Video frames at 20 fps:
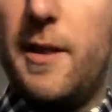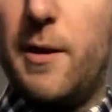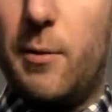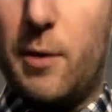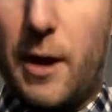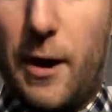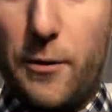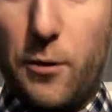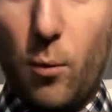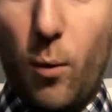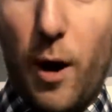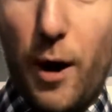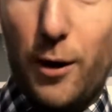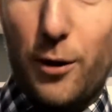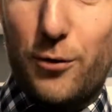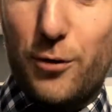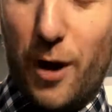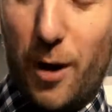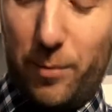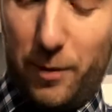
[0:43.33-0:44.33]
we got the
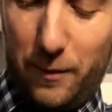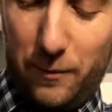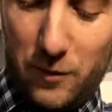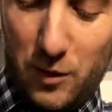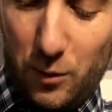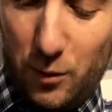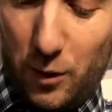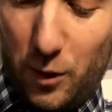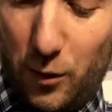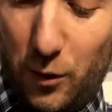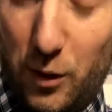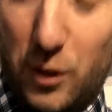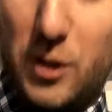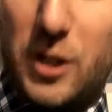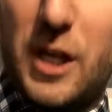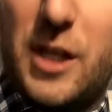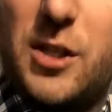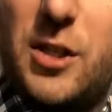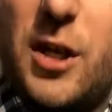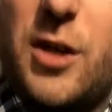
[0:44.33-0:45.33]
water trebling. So we do the
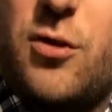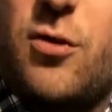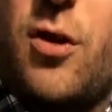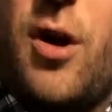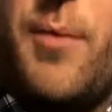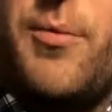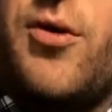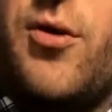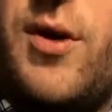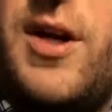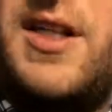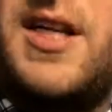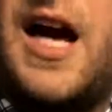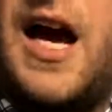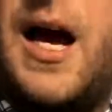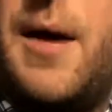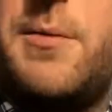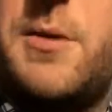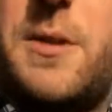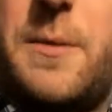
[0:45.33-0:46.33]
6, 6 strum 3
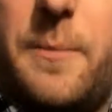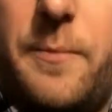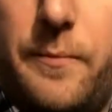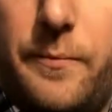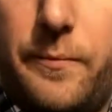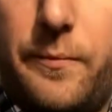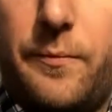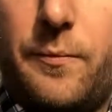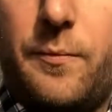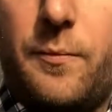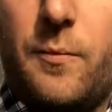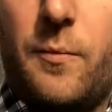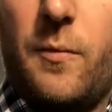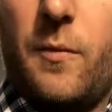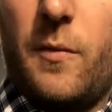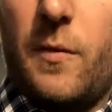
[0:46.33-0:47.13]
times. And